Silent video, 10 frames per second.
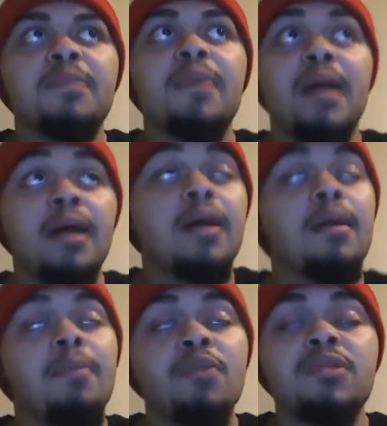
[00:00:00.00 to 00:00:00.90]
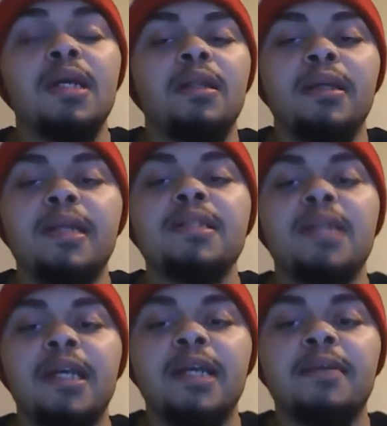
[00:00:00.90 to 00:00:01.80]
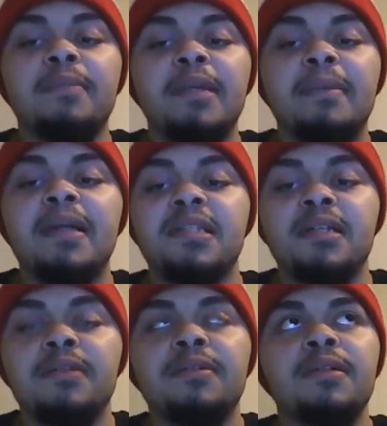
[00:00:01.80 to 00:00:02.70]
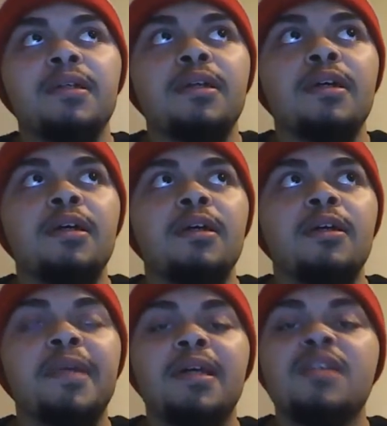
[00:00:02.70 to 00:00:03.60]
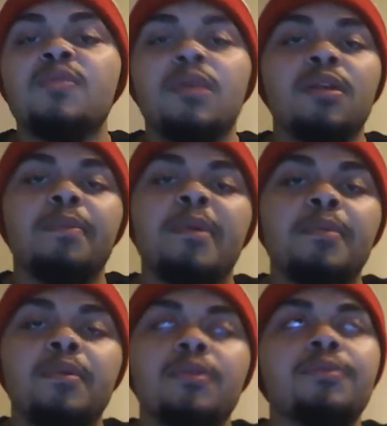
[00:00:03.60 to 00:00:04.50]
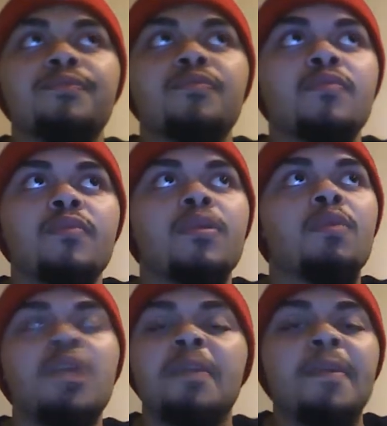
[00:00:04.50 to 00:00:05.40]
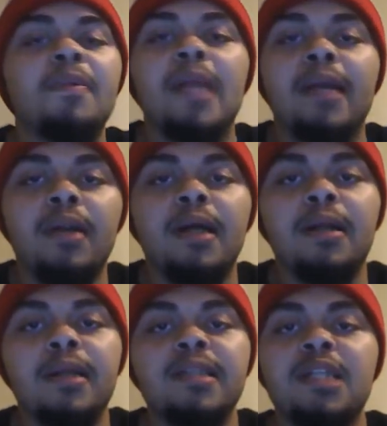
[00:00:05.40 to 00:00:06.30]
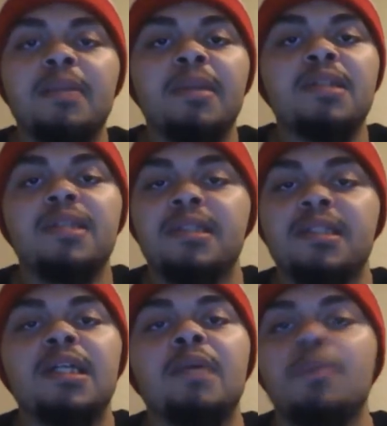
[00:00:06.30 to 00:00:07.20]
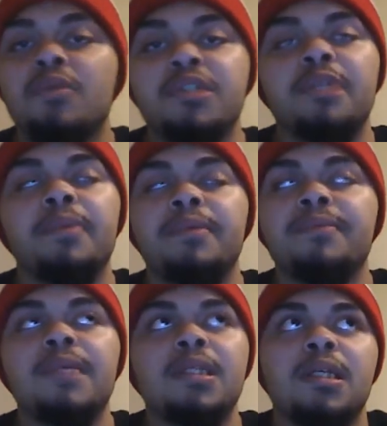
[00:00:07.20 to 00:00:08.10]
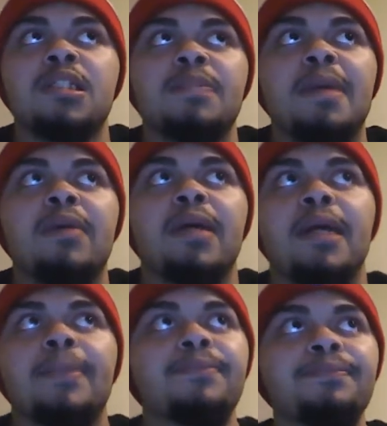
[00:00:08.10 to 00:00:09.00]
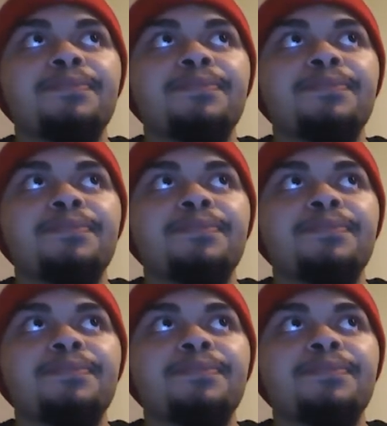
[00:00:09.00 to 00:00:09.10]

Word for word: So, uh, most likely, he's going to get beat by Cena because whether people whether people like it or not, he's going to be the 16-time world champion. This, is bound to happen.